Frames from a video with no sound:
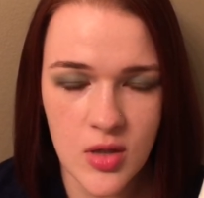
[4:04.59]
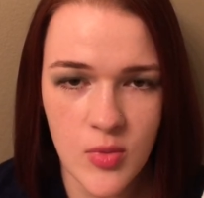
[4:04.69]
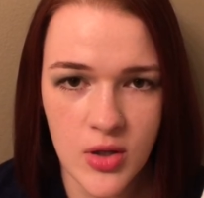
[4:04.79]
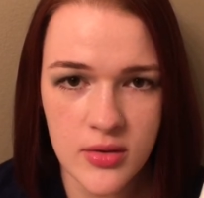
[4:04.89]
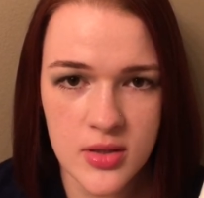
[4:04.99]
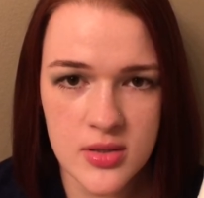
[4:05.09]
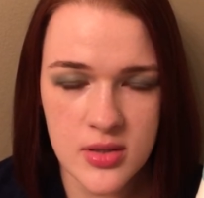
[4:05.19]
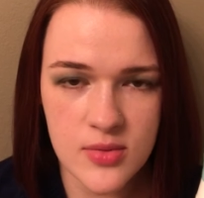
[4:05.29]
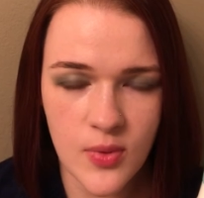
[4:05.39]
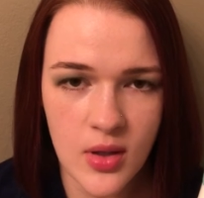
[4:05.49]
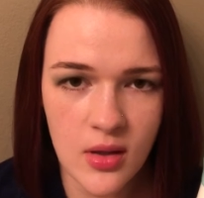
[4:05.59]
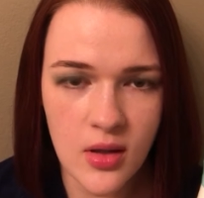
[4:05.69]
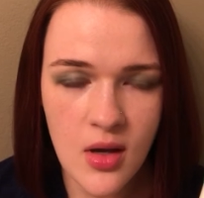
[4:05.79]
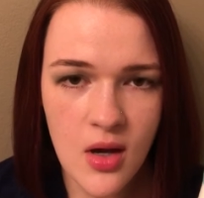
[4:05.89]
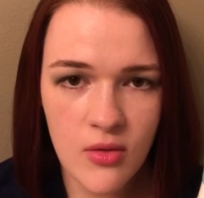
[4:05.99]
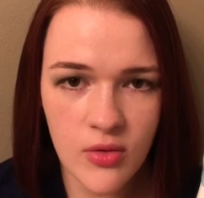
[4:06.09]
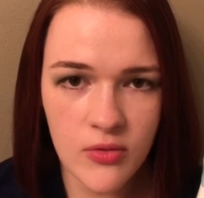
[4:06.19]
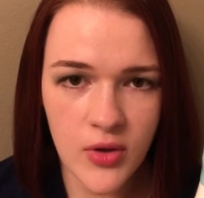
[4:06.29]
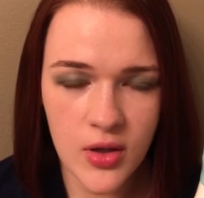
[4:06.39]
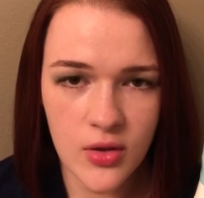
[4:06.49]
I bought this as well for
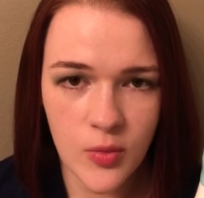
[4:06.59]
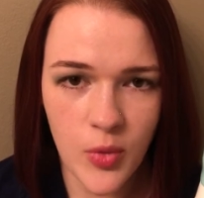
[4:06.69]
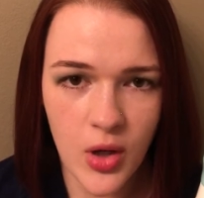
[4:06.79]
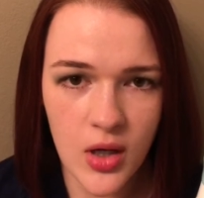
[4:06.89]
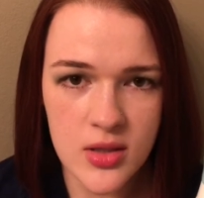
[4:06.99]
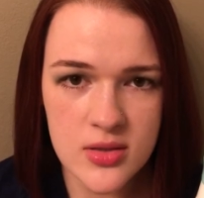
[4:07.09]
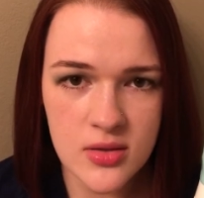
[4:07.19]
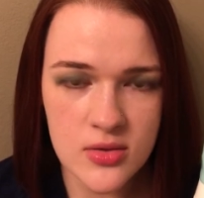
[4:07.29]
a very good price.